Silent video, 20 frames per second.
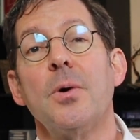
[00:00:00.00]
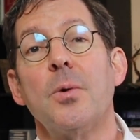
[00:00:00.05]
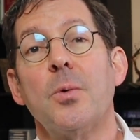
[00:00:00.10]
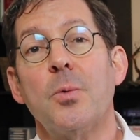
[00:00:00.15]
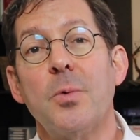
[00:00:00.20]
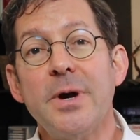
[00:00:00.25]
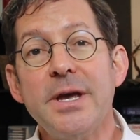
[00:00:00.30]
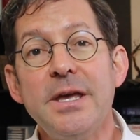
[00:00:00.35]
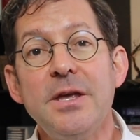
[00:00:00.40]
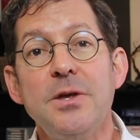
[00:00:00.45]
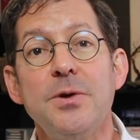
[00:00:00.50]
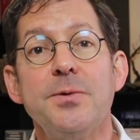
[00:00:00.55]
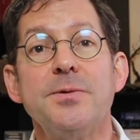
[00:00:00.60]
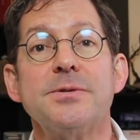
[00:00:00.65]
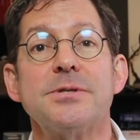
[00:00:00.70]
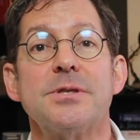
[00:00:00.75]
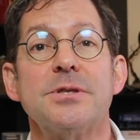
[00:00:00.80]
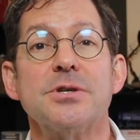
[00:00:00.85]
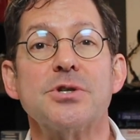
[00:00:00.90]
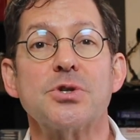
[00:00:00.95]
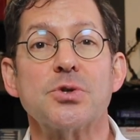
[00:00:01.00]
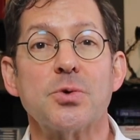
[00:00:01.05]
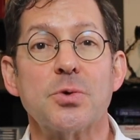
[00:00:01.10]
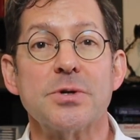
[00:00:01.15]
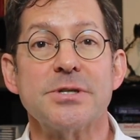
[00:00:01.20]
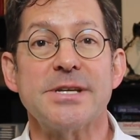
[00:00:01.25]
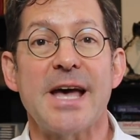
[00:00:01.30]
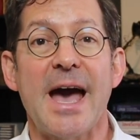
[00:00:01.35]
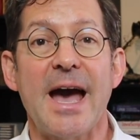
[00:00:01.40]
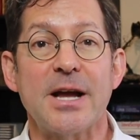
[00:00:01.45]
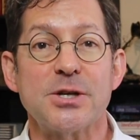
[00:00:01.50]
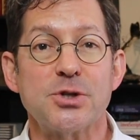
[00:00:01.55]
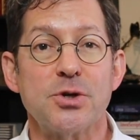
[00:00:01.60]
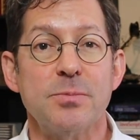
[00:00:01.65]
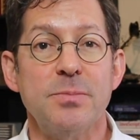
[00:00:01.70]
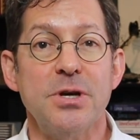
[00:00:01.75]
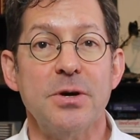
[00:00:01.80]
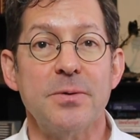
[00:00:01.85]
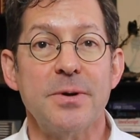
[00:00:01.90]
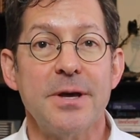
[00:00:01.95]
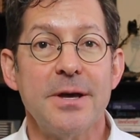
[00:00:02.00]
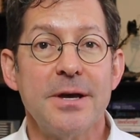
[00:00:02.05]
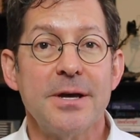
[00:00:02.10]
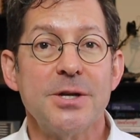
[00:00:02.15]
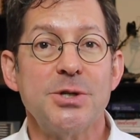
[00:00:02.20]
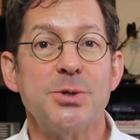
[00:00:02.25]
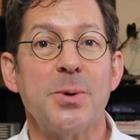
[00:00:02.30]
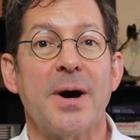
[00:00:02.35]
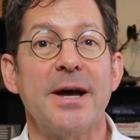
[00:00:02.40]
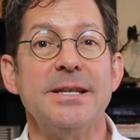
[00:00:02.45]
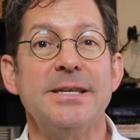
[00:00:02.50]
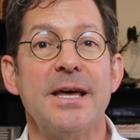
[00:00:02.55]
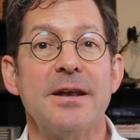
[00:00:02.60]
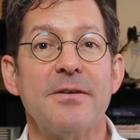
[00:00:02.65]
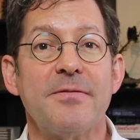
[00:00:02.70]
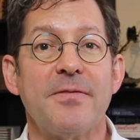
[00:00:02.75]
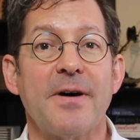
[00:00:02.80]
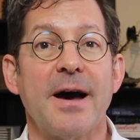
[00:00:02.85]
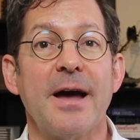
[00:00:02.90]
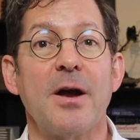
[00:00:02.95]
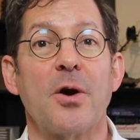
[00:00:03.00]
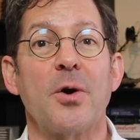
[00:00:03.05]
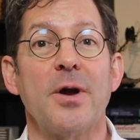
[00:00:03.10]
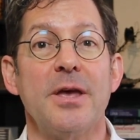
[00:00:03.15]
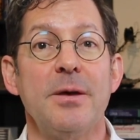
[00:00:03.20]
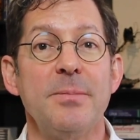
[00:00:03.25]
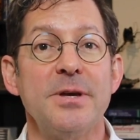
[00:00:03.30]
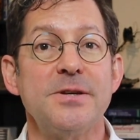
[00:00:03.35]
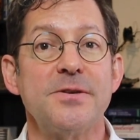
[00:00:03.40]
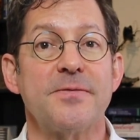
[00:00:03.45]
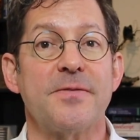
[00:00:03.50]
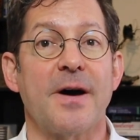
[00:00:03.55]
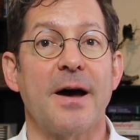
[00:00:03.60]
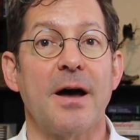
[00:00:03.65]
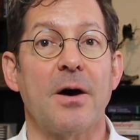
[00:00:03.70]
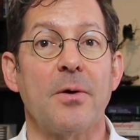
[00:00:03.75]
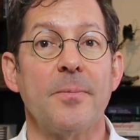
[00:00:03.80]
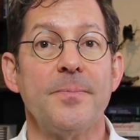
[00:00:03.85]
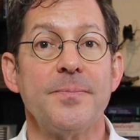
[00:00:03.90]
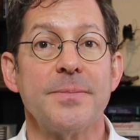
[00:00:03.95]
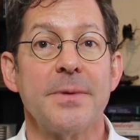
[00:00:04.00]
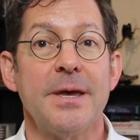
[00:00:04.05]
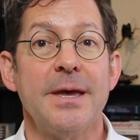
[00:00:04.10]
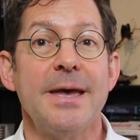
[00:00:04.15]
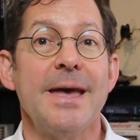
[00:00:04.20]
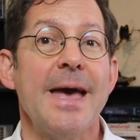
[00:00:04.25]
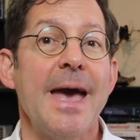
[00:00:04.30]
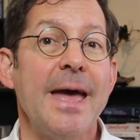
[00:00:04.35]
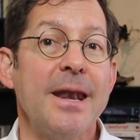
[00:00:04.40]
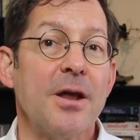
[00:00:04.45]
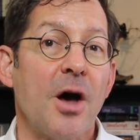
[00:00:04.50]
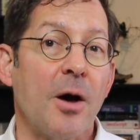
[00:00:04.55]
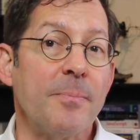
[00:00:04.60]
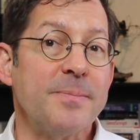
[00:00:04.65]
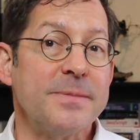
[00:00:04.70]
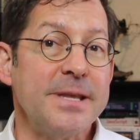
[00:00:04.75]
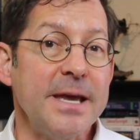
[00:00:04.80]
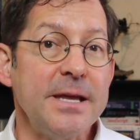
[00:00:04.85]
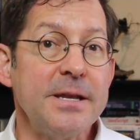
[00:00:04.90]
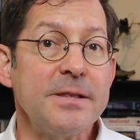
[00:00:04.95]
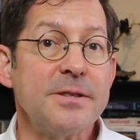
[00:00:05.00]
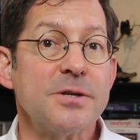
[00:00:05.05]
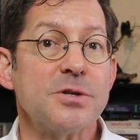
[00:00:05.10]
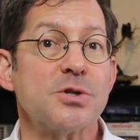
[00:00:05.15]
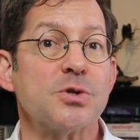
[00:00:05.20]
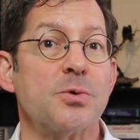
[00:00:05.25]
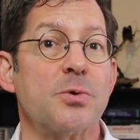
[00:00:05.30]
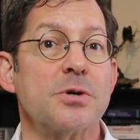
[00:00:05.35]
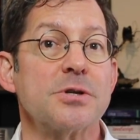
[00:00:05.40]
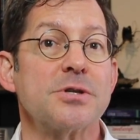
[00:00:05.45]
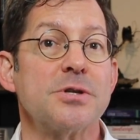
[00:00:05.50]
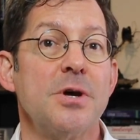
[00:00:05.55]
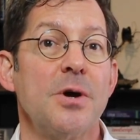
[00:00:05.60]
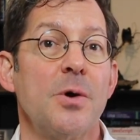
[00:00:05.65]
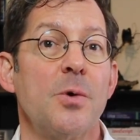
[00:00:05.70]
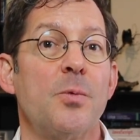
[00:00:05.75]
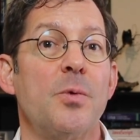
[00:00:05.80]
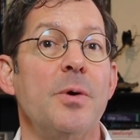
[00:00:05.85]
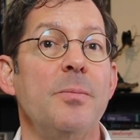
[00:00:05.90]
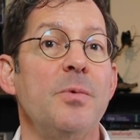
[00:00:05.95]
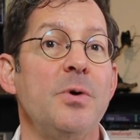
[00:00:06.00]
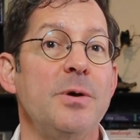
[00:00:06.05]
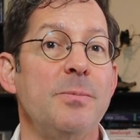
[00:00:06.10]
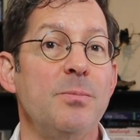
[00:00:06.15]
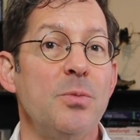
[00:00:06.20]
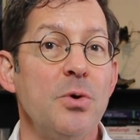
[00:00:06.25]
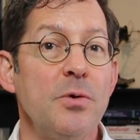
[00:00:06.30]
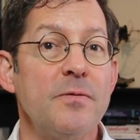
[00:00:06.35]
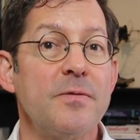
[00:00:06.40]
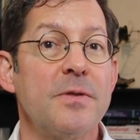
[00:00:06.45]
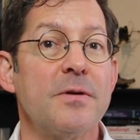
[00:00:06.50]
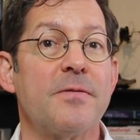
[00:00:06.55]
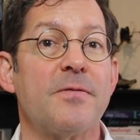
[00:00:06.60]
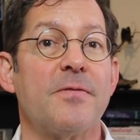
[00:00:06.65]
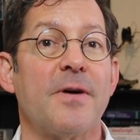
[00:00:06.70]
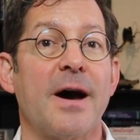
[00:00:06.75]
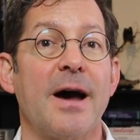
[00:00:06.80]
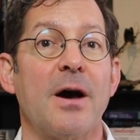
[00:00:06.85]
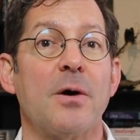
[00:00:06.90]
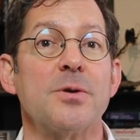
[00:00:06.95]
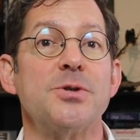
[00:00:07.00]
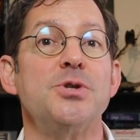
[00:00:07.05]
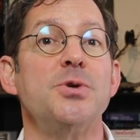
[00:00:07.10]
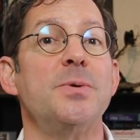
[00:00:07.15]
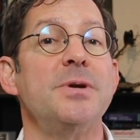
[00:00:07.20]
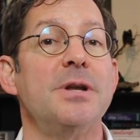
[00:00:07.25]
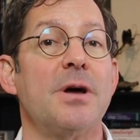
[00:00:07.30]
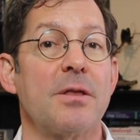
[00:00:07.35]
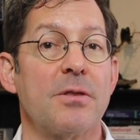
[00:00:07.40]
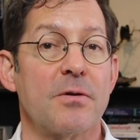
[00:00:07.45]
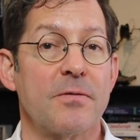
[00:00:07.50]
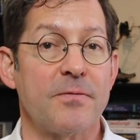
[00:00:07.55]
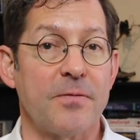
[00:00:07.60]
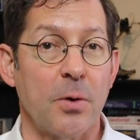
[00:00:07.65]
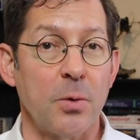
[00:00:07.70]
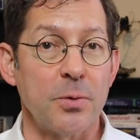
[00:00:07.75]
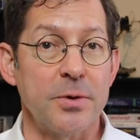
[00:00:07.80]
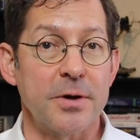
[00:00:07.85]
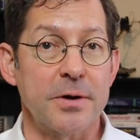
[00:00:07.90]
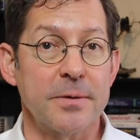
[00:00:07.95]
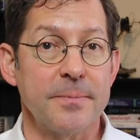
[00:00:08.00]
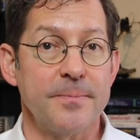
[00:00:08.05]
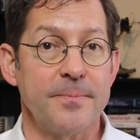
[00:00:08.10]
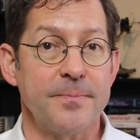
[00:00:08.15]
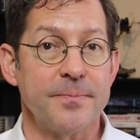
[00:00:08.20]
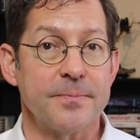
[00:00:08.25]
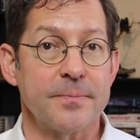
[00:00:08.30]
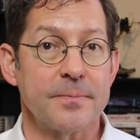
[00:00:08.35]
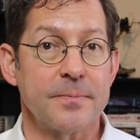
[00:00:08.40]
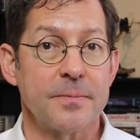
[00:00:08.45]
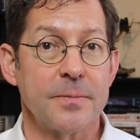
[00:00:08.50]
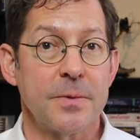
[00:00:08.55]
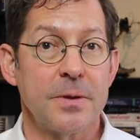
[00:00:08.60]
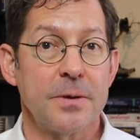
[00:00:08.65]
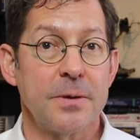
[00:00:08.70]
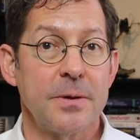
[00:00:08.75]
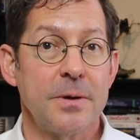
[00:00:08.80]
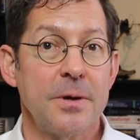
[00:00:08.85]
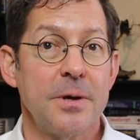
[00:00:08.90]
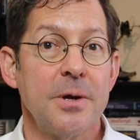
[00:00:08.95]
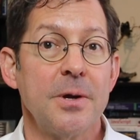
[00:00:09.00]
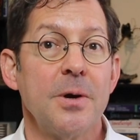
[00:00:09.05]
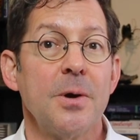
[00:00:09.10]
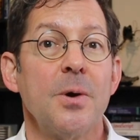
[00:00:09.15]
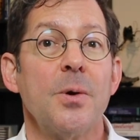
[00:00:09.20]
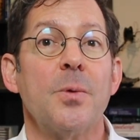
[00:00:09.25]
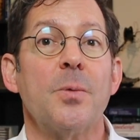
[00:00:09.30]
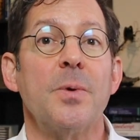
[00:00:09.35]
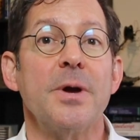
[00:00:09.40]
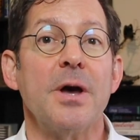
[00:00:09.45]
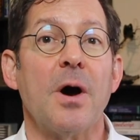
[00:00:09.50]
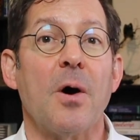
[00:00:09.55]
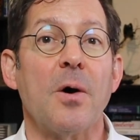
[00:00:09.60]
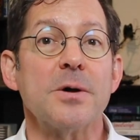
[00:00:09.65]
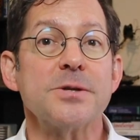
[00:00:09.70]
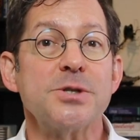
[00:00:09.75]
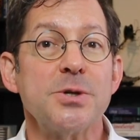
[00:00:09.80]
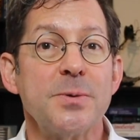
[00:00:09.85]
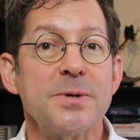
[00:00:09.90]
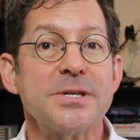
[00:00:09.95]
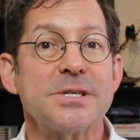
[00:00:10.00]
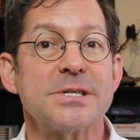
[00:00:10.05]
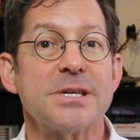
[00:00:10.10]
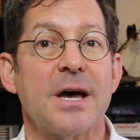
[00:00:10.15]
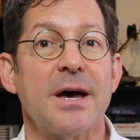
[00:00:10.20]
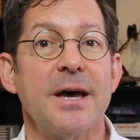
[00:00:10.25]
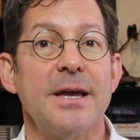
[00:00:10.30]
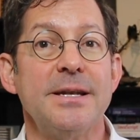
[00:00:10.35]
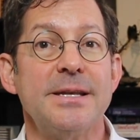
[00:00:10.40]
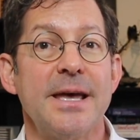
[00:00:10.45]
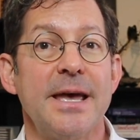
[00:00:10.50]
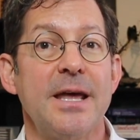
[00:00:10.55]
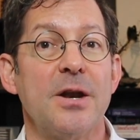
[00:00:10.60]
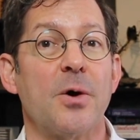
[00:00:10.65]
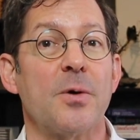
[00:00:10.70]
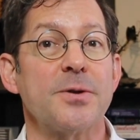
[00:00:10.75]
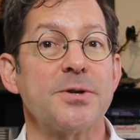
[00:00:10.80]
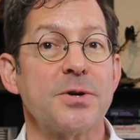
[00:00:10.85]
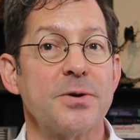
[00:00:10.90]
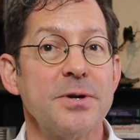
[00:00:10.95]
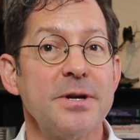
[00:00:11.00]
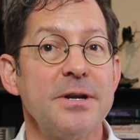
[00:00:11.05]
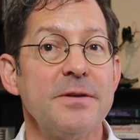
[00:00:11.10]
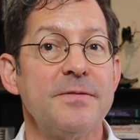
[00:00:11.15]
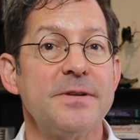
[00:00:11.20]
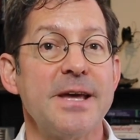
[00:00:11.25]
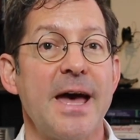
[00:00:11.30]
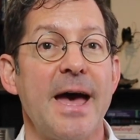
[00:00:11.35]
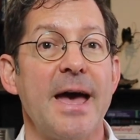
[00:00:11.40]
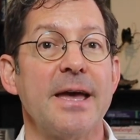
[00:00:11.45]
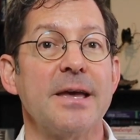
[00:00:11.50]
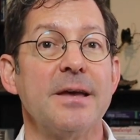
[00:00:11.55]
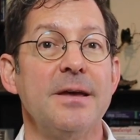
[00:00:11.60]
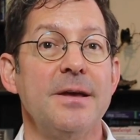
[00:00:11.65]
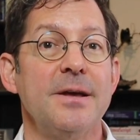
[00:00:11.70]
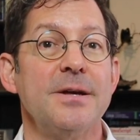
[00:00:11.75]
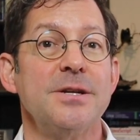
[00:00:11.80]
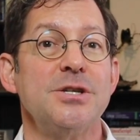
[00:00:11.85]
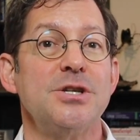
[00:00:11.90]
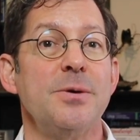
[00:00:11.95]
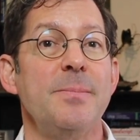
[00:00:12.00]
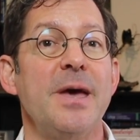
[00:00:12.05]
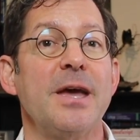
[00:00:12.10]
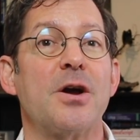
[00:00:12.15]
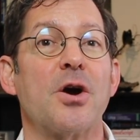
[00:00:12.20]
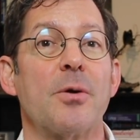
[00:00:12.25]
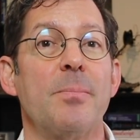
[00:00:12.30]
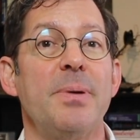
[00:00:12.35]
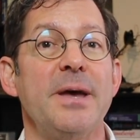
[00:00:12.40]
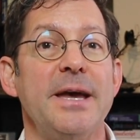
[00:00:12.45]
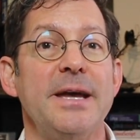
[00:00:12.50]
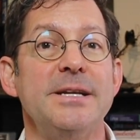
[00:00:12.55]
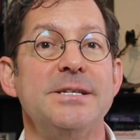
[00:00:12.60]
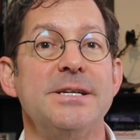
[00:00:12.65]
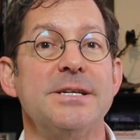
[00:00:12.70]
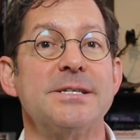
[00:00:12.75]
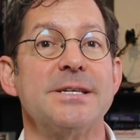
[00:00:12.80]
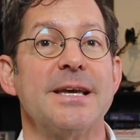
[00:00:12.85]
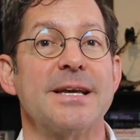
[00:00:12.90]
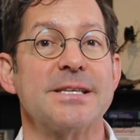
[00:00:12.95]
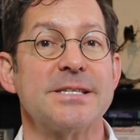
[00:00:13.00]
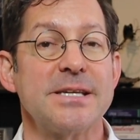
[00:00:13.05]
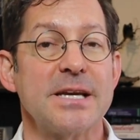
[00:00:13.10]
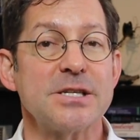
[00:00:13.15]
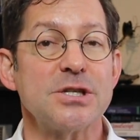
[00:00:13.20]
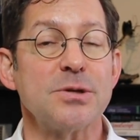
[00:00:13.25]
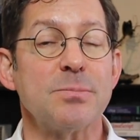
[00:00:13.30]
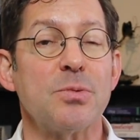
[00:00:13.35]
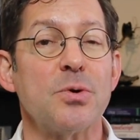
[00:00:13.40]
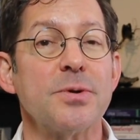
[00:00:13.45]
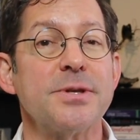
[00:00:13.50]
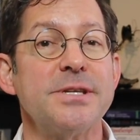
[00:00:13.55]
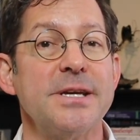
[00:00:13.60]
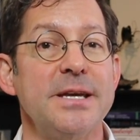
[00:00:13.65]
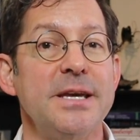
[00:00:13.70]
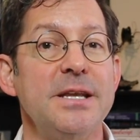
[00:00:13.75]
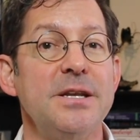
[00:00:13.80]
We used the source attribute to identify our image file and updated the source when we moved the file to another folder. We also assigned an alternative tag to make our pages accessible to